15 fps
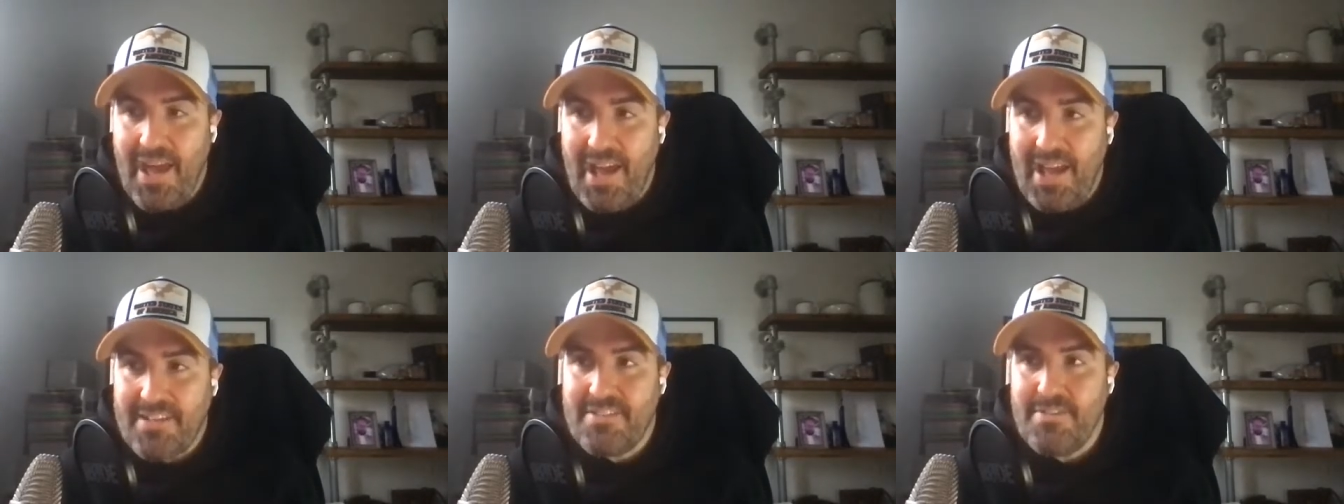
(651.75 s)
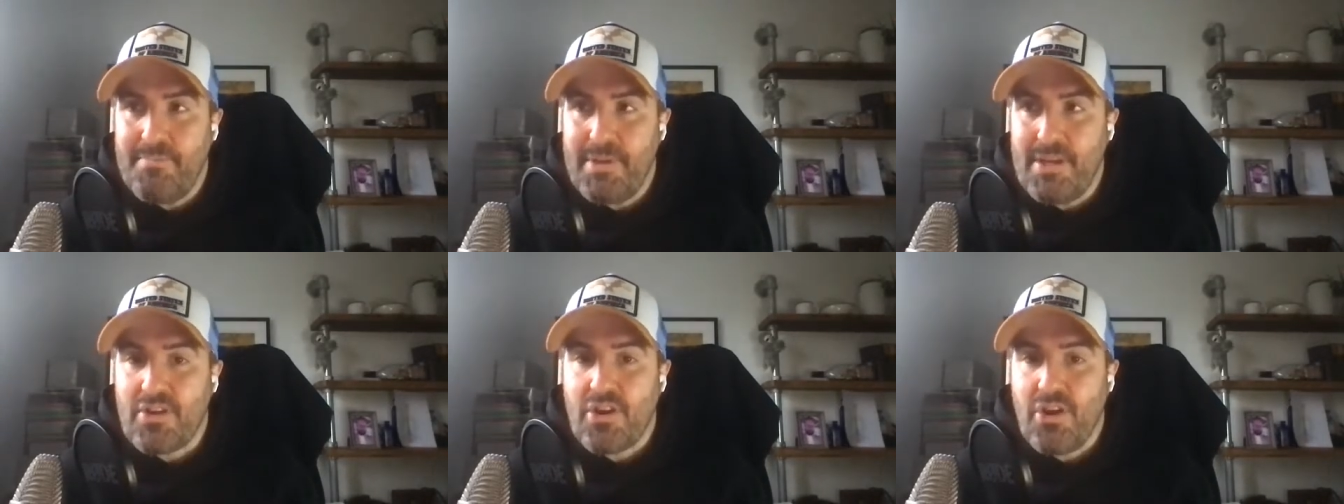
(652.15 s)
and there
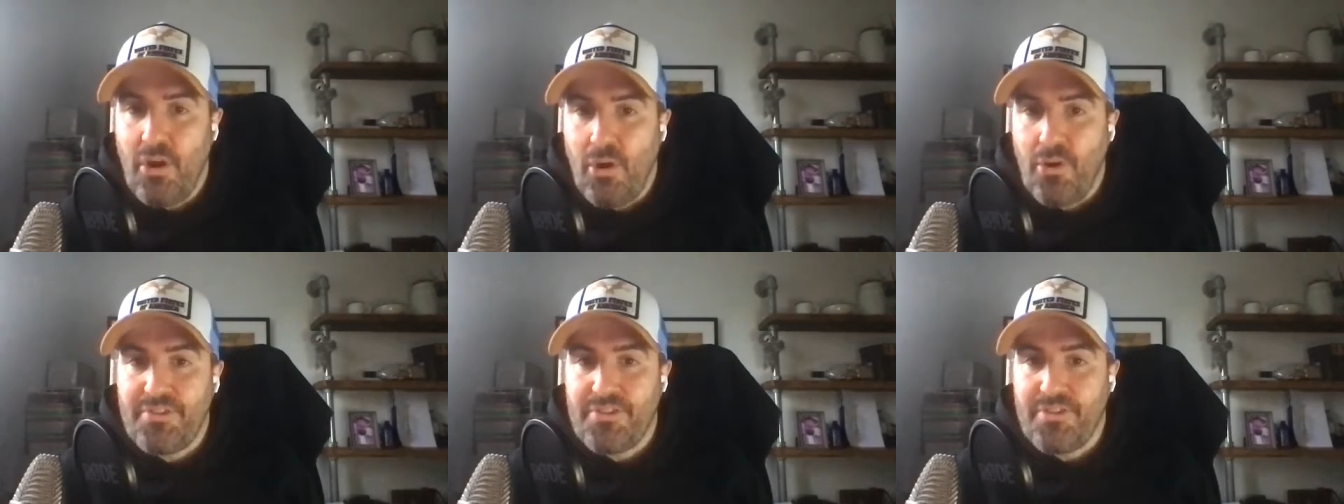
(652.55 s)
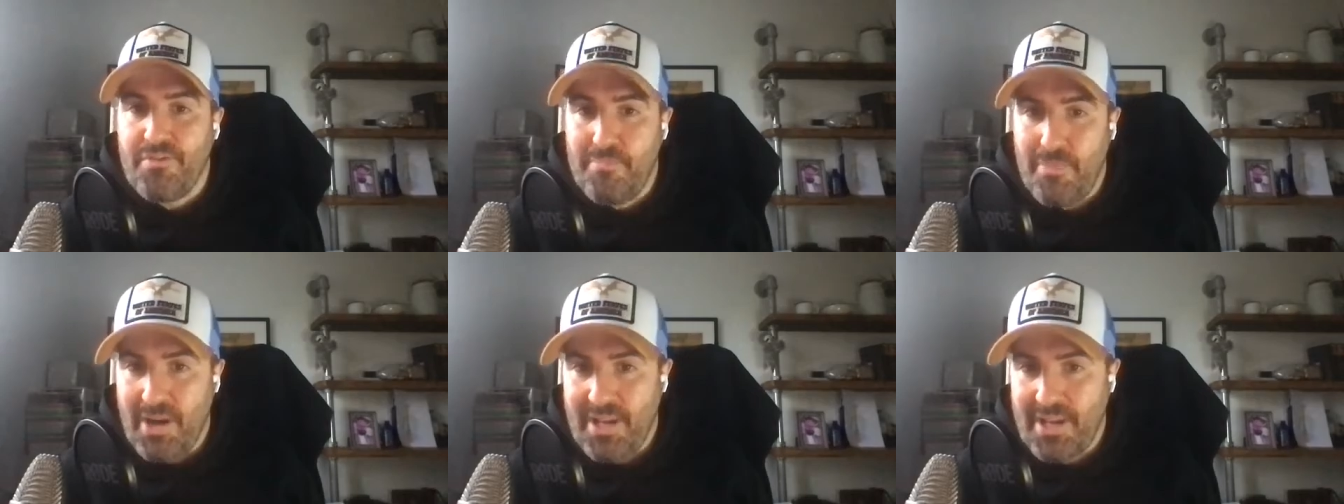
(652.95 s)
had to be a
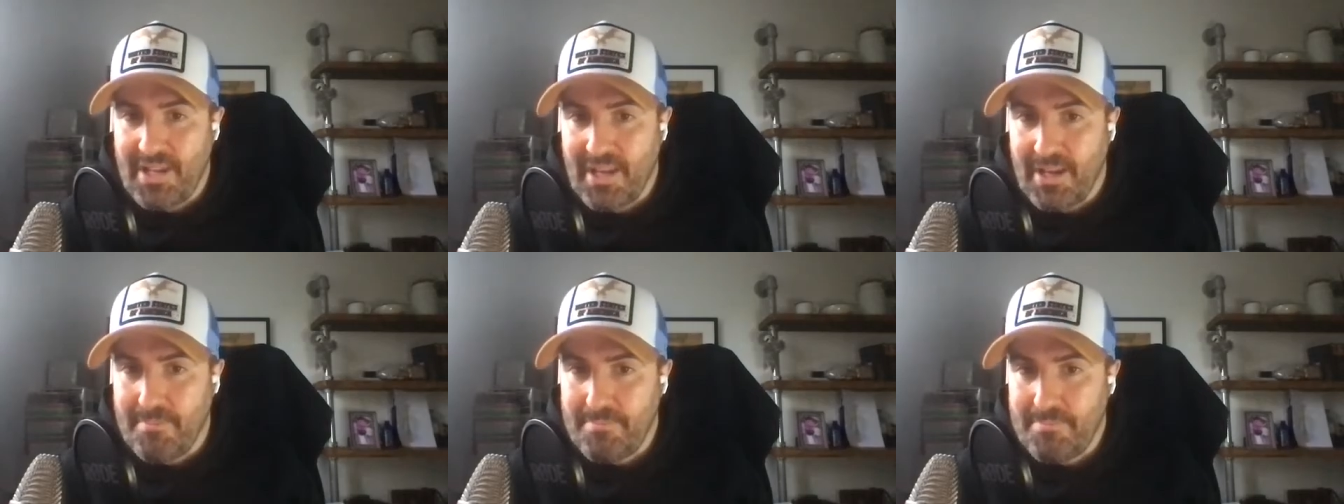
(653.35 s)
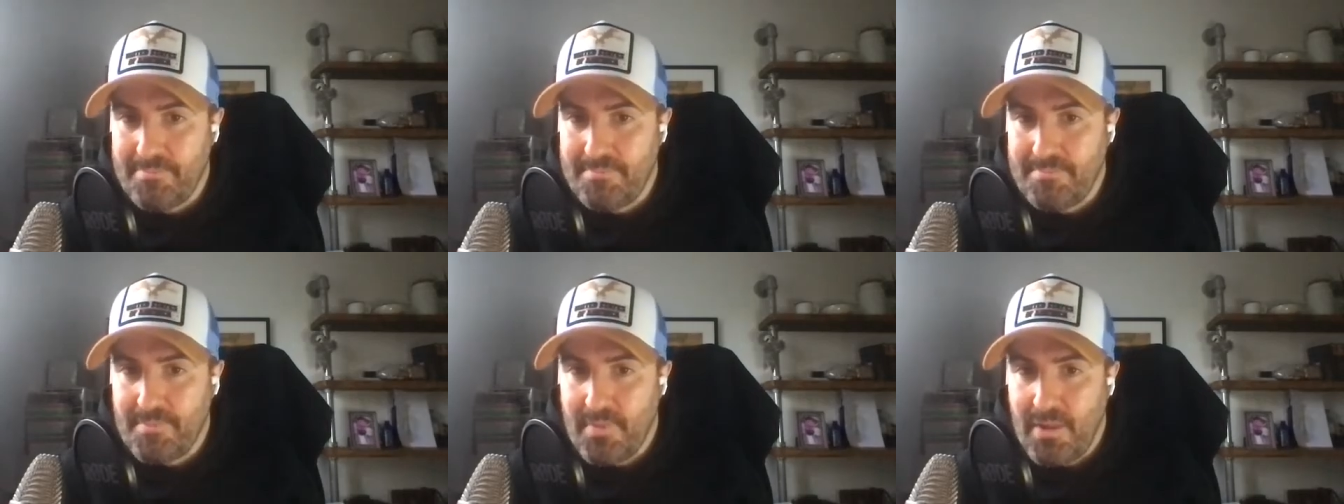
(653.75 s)
cost of mining it.
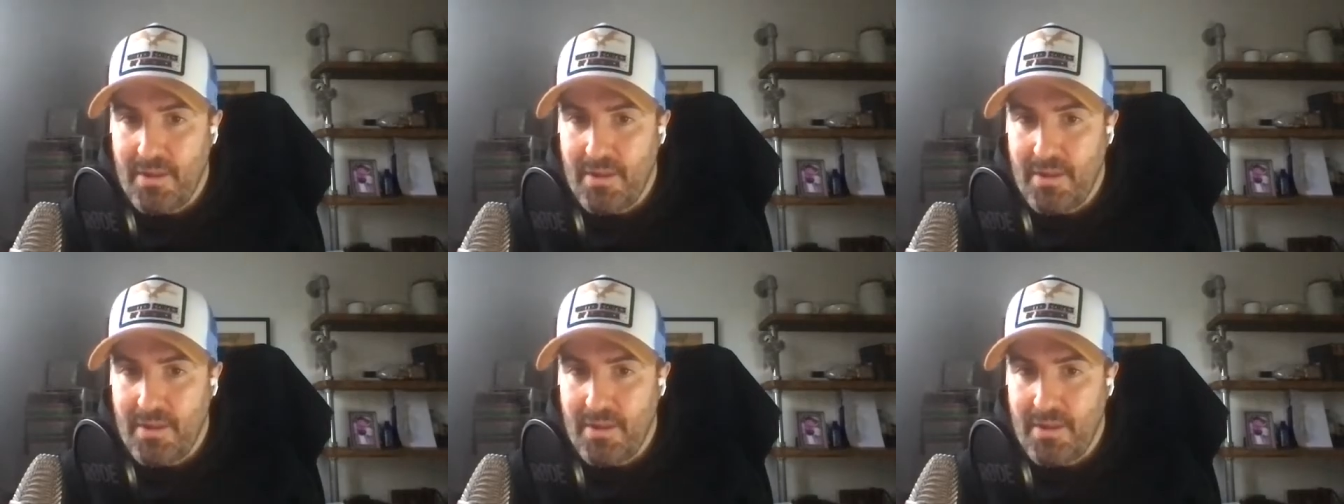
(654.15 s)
